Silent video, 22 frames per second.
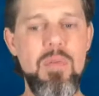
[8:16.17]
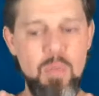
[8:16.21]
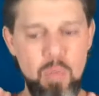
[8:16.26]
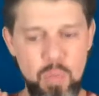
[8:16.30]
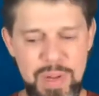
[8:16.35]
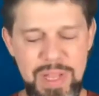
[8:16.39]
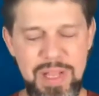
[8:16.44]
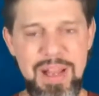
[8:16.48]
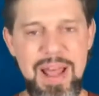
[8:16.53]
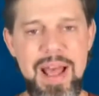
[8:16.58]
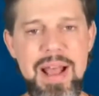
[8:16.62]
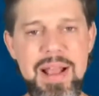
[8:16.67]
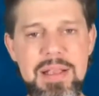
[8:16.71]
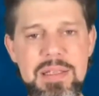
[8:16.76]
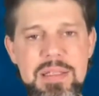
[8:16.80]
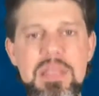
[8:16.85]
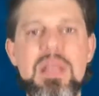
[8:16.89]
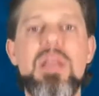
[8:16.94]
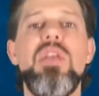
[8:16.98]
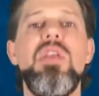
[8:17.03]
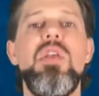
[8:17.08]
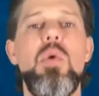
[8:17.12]

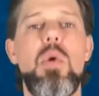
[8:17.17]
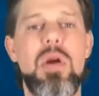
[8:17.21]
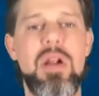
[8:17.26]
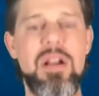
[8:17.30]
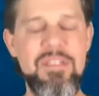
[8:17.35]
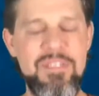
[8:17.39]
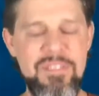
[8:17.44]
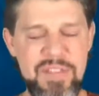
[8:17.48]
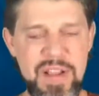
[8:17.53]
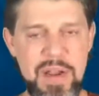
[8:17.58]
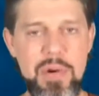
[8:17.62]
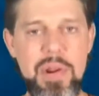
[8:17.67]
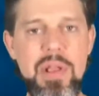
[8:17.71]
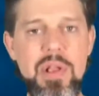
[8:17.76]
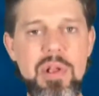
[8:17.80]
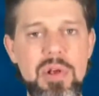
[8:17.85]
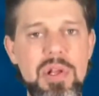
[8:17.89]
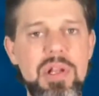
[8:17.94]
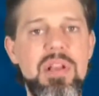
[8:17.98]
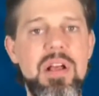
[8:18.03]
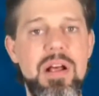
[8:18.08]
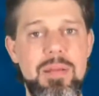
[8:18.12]
realize you are in very
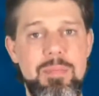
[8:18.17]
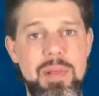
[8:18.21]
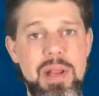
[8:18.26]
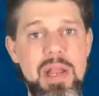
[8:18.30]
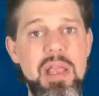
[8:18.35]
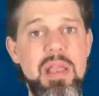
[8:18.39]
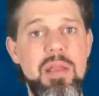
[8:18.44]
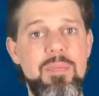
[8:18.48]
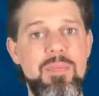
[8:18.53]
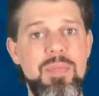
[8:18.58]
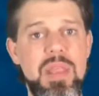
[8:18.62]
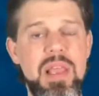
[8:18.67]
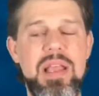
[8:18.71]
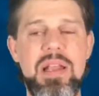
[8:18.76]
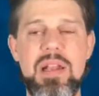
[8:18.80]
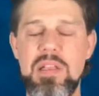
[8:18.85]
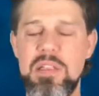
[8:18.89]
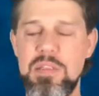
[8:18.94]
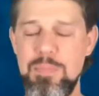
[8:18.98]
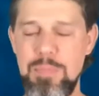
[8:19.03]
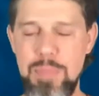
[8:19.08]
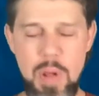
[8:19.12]
good company. It
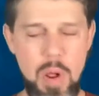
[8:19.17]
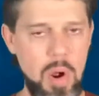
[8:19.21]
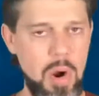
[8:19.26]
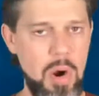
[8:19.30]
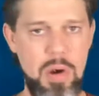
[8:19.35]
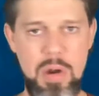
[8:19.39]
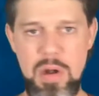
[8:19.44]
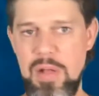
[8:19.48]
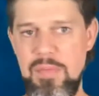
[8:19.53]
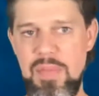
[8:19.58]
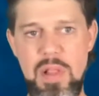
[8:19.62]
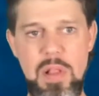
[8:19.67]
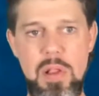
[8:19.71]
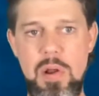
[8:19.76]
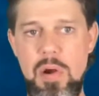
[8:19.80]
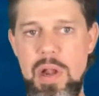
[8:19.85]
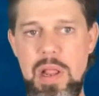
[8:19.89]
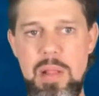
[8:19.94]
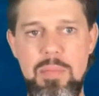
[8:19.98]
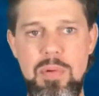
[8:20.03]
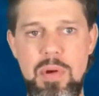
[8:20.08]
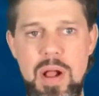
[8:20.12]
is part of the
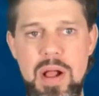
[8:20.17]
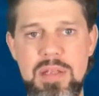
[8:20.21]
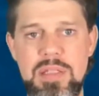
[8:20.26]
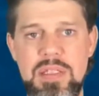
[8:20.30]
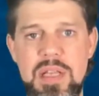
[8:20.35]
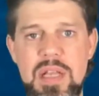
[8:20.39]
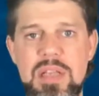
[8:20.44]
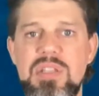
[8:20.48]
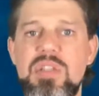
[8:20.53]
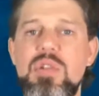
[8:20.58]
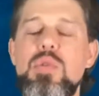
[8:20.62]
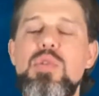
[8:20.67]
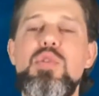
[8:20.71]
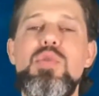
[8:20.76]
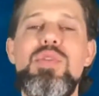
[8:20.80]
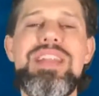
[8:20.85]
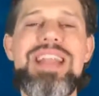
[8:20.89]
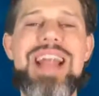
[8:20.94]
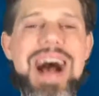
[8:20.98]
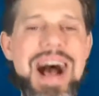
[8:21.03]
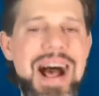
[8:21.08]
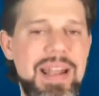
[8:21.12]
learning process. You do
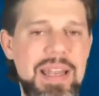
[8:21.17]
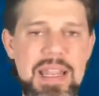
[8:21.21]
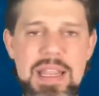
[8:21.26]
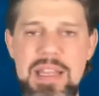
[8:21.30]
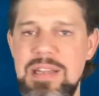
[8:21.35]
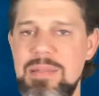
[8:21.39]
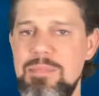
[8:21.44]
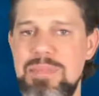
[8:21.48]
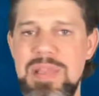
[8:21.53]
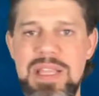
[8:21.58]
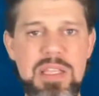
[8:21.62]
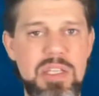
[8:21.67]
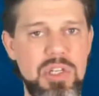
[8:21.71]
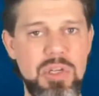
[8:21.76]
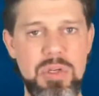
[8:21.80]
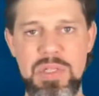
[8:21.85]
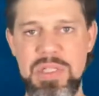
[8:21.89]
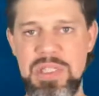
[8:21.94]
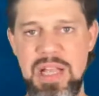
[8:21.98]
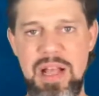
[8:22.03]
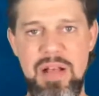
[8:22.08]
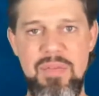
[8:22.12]
not need to beat
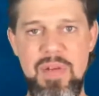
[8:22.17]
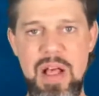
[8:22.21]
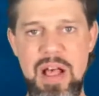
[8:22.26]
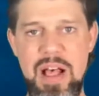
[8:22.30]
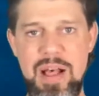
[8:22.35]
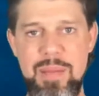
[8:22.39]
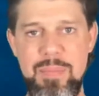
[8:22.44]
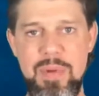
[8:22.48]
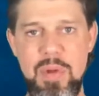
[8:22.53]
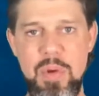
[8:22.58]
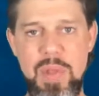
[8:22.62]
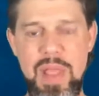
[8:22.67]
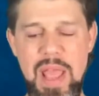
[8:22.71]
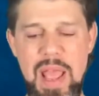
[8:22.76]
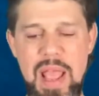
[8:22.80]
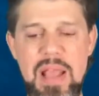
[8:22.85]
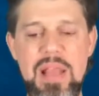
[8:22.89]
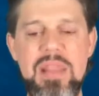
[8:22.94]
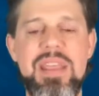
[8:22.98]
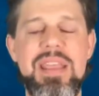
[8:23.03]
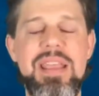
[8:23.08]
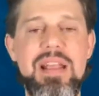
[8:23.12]
yourself up,
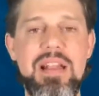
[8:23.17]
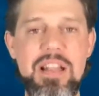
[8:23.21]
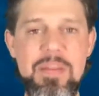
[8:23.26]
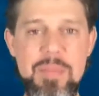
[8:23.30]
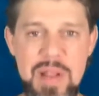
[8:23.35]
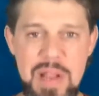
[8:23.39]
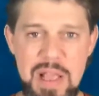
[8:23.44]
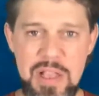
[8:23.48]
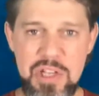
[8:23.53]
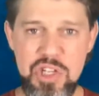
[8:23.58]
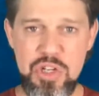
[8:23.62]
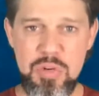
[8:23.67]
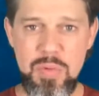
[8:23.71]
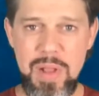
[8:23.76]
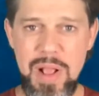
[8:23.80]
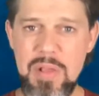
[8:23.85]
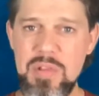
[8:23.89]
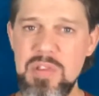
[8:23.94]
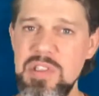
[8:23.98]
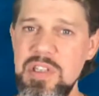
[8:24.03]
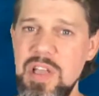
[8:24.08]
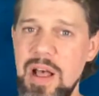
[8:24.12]
okay? The elimination
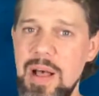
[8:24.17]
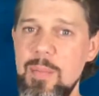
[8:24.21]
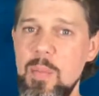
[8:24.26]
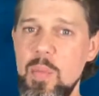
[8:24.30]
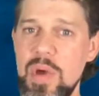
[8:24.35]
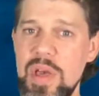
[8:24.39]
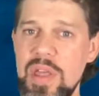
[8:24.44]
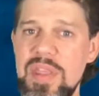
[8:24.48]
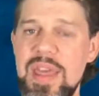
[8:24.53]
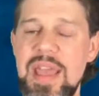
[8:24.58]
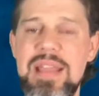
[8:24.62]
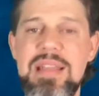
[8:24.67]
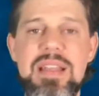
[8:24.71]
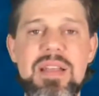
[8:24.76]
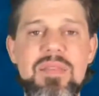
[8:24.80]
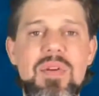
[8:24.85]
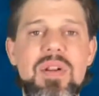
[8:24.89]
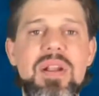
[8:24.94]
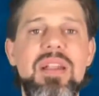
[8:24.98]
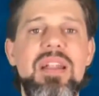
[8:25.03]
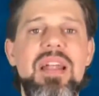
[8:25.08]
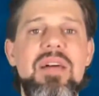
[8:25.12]
rounds come with a
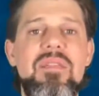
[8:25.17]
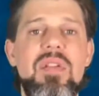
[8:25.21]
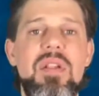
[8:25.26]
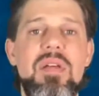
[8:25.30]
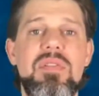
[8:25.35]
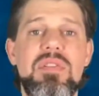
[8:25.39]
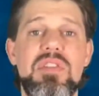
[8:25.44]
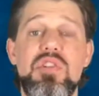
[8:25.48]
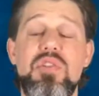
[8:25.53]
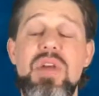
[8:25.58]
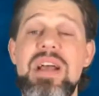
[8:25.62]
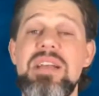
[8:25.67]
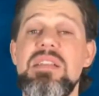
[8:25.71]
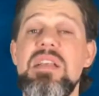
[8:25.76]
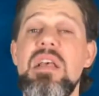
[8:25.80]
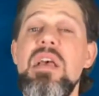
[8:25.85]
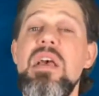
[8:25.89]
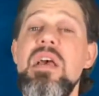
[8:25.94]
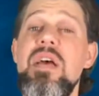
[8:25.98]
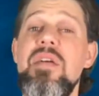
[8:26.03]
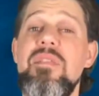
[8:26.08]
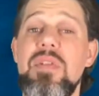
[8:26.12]
different level of stress
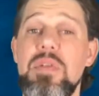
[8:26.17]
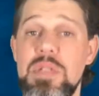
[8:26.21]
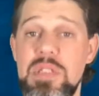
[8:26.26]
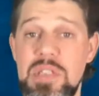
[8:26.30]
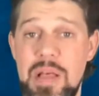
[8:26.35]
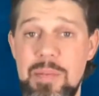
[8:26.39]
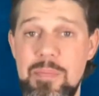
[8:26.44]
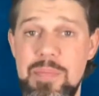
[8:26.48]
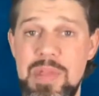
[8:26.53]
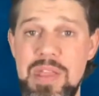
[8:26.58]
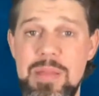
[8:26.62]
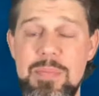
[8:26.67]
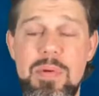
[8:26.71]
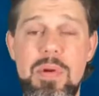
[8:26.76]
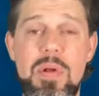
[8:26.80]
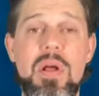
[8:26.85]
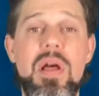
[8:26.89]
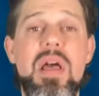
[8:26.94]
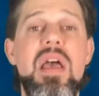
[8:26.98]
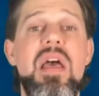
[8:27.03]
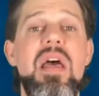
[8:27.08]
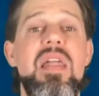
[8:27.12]
for some
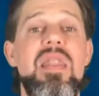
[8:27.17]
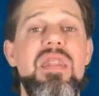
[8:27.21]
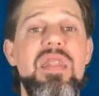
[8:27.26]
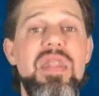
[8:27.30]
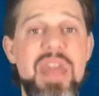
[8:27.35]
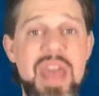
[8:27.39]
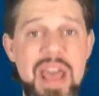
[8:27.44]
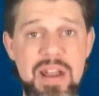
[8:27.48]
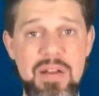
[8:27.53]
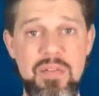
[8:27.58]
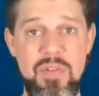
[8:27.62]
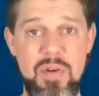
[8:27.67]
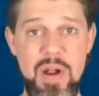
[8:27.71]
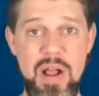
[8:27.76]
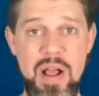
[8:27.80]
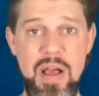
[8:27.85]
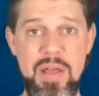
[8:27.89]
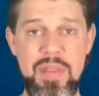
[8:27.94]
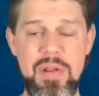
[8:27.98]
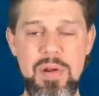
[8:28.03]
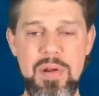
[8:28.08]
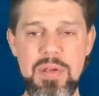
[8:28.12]
people than
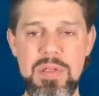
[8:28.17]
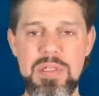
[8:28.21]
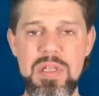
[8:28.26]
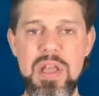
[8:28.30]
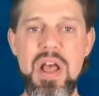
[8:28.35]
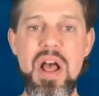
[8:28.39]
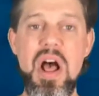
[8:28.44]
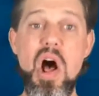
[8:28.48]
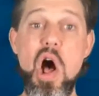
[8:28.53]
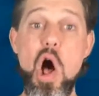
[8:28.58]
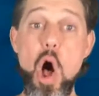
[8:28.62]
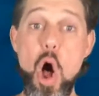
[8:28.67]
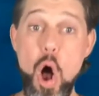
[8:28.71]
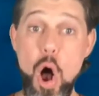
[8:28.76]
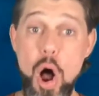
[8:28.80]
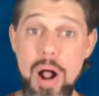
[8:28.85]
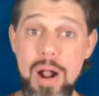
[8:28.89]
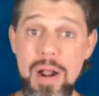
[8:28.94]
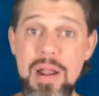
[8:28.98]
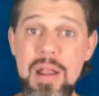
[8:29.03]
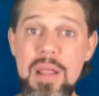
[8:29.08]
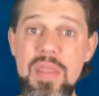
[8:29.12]
for others.
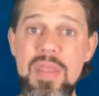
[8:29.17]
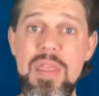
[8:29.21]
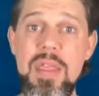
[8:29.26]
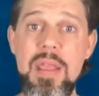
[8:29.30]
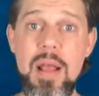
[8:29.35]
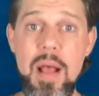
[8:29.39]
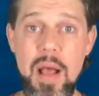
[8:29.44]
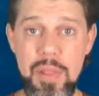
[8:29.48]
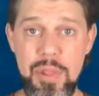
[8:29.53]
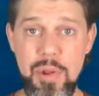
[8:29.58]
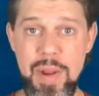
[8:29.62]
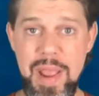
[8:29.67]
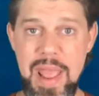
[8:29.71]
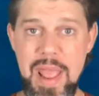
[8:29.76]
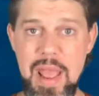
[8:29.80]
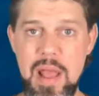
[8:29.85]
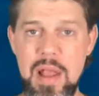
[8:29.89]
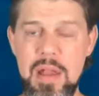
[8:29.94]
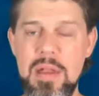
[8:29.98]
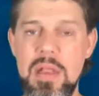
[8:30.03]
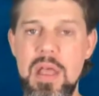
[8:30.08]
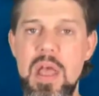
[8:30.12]
On the other
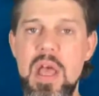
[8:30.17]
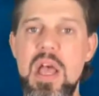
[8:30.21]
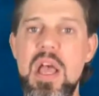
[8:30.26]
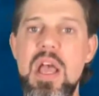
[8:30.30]
hand,